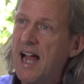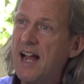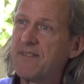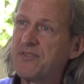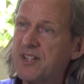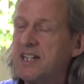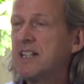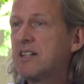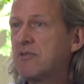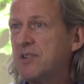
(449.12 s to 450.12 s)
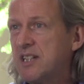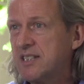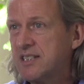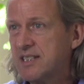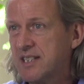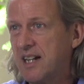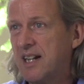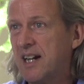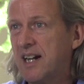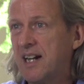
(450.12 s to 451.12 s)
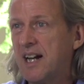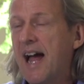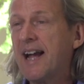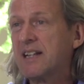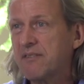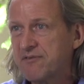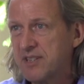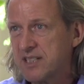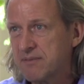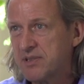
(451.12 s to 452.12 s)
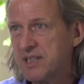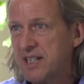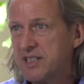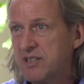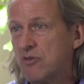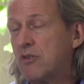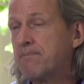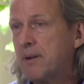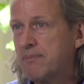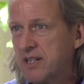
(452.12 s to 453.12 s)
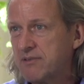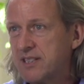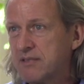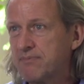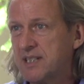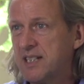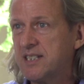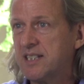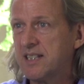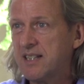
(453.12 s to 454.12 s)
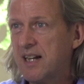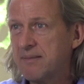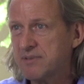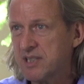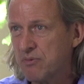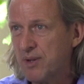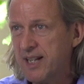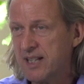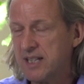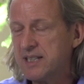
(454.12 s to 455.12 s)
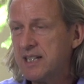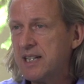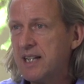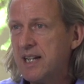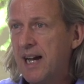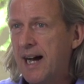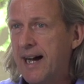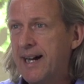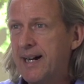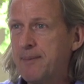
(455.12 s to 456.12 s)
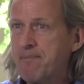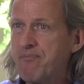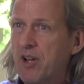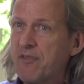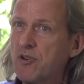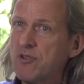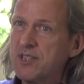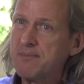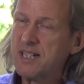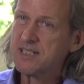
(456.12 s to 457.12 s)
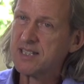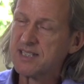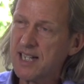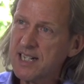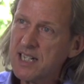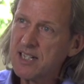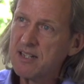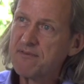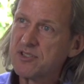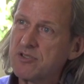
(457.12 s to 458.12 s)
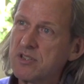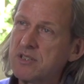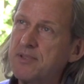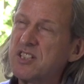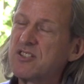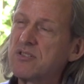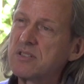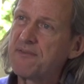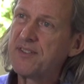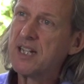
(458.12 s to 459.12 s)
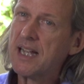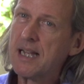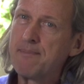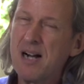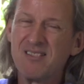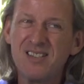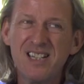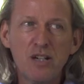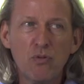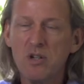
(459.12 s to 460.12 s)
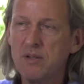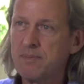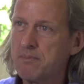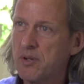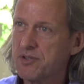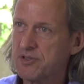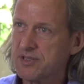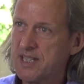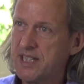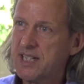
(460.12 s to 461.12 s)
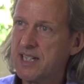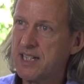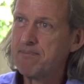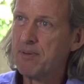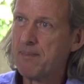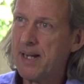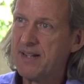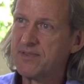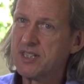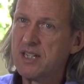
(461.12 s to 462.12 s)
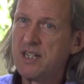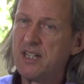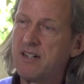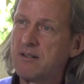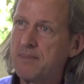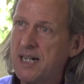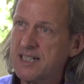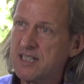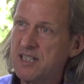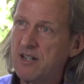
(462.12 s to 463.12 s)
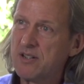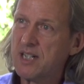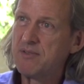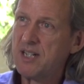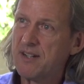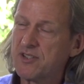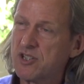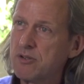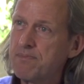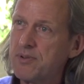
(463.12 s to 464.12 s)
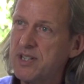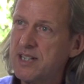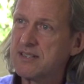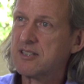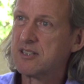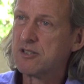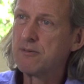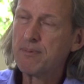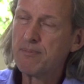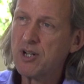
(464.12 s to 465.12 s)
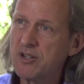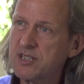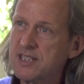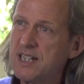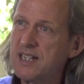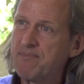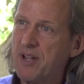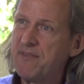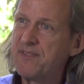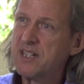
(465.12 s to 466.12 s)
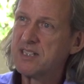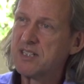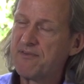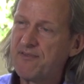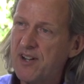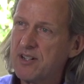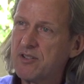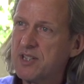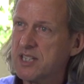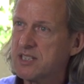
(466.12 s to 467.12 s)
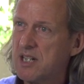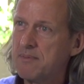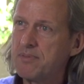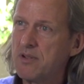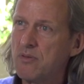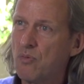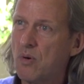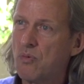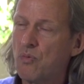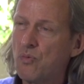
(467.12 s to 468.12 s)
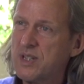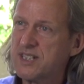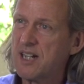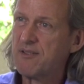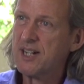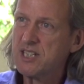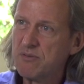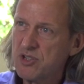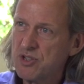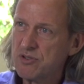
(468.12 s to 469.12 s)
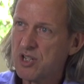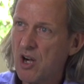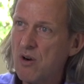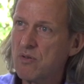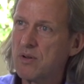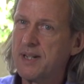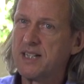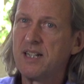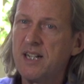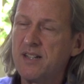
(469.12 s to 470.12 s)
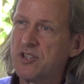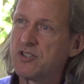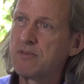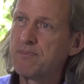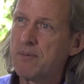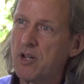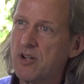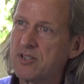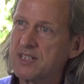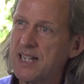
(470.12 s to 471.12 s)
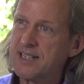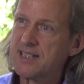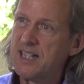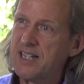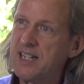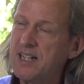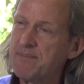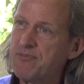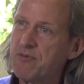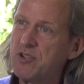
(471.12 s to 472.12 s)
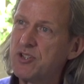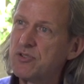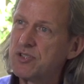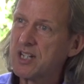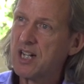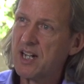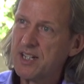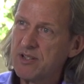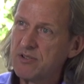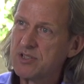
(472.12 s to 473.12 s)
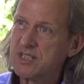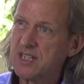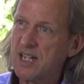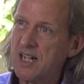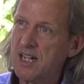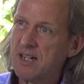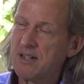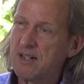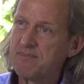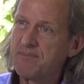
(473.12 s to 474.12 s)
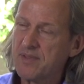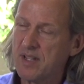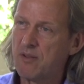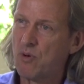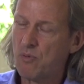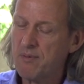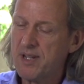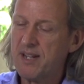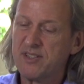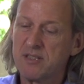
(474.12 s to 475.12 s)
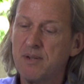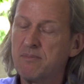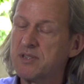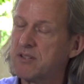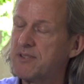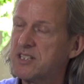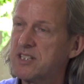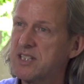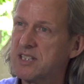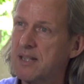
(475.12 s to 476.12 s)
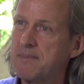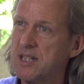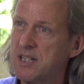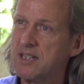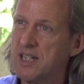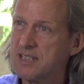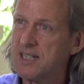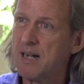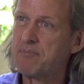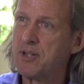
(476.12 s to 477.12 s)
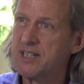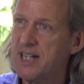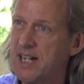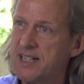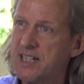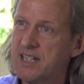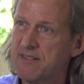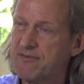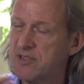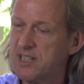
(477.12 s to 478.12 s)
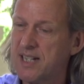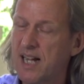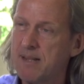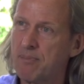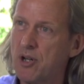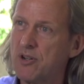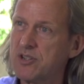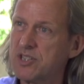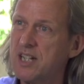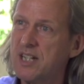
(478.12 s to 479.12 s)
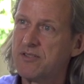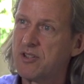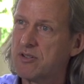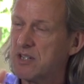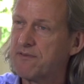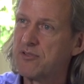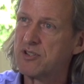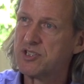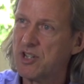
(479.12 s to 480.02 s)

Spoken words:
and increase active transportation or public transportation at times as well. Of course, I mean, it's a cycling infrastructure, but it's also thinking about new urban models that you can implement. Here in Barcelona, we have the super years, the super blocks. I think this is a very good example which direction we should go. I mean, the super blocks actually reduce car use. What we have at the moment, the grid system in example, the idea is for the 9 blocks to cut 4